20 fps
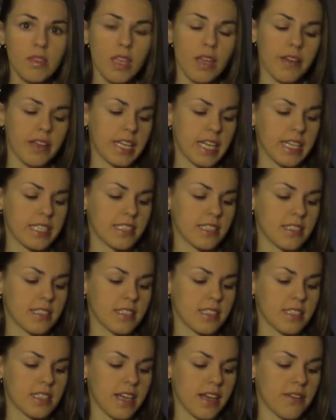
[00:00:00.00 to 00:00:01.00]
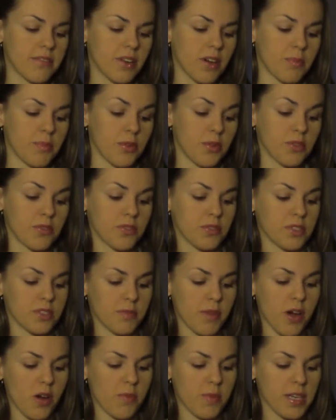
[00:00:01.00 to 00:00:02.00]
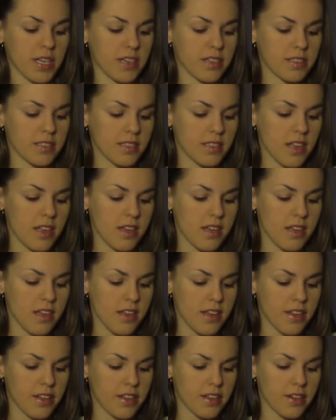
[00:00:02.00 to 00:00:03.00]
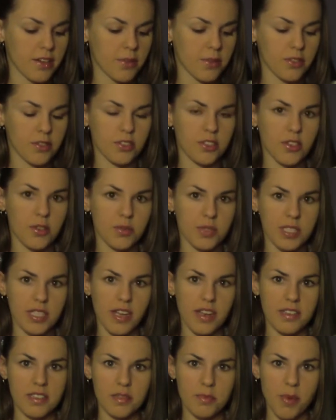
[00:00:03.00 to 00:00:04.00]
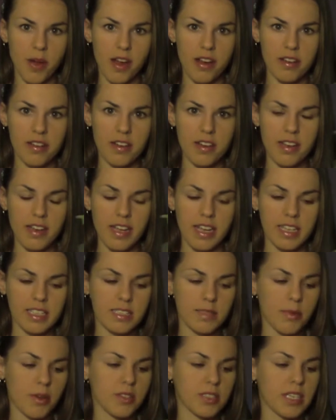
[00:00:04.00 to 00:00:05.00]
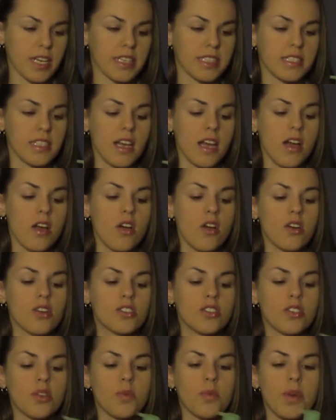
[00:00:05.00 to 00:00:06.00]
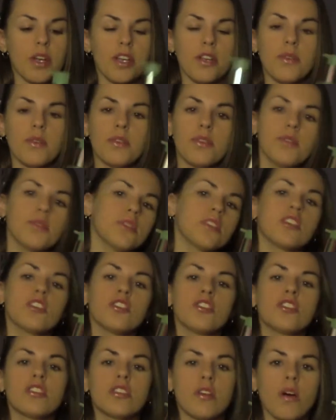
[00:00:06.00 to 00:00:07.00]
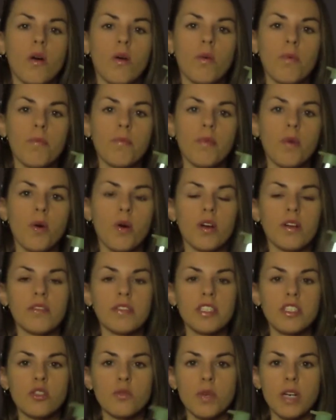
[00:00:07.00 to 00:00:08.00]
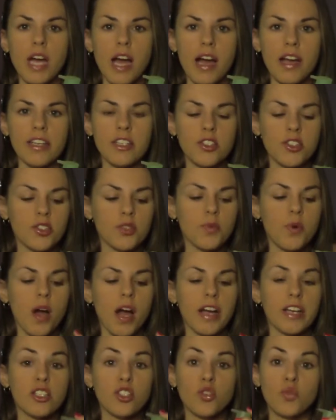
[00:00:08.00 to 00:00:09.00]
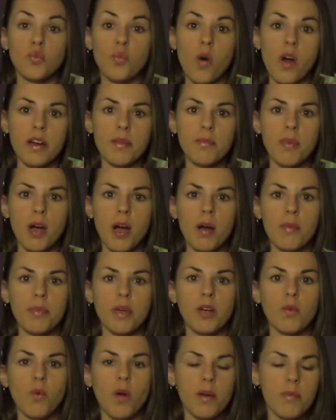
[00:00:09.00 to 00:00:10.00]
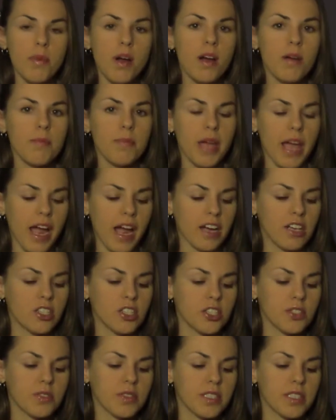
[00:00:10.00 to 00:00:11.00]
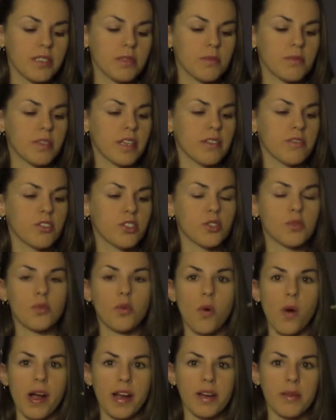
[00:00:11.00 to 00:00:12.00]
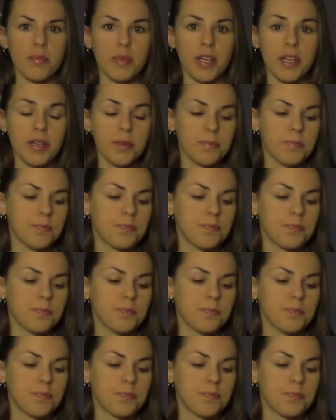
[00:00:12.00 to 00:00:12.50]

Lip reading: Like, it doesn't have a beautiful smell because, you know, there's no scent, but it smells nice. So when you use the soap, or at least when I do 1 pump, and 1 pump actually gives you quite a bit.